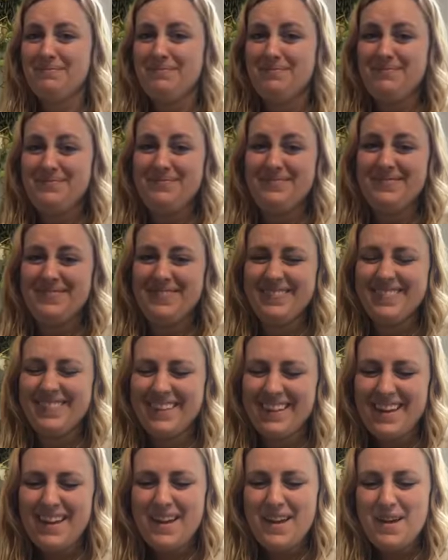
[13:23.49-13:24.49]

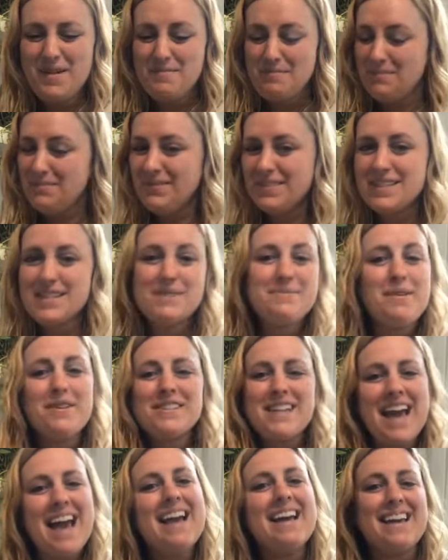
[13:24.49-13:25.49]
It just
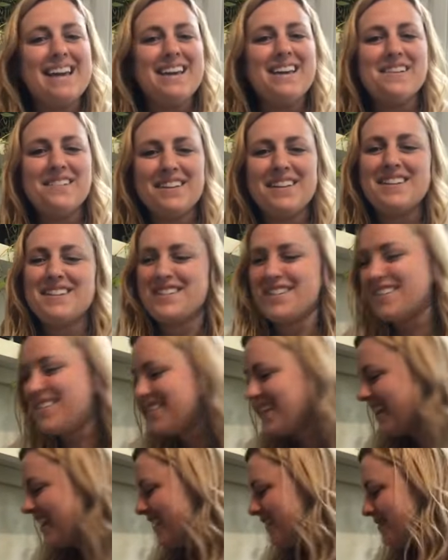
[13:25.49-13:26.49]
smells eggy, let's
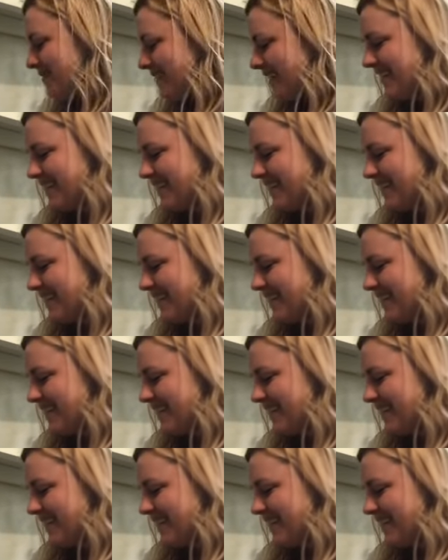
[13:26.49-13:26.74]
just say.